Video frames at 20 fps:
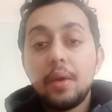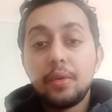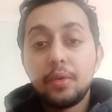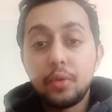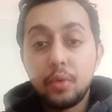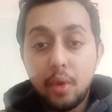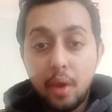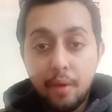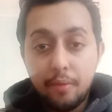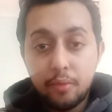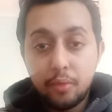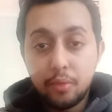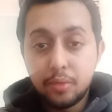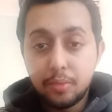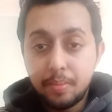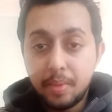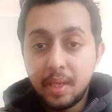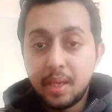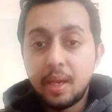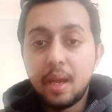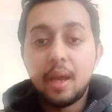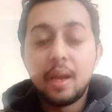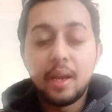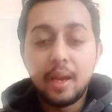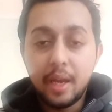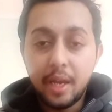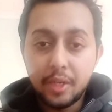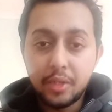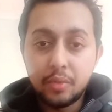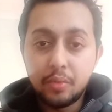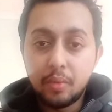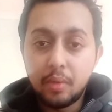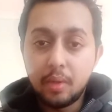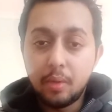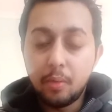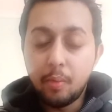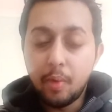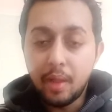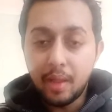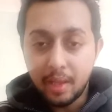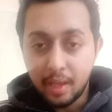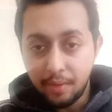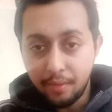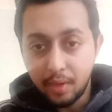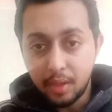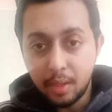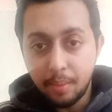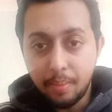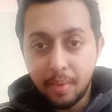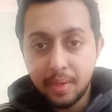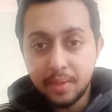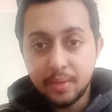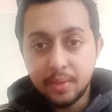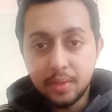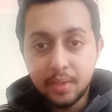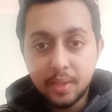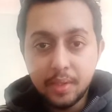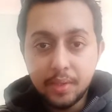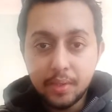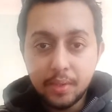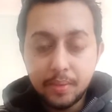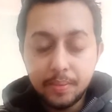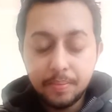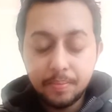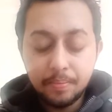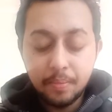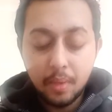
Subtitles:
You have to speak naturally while giving the presentation,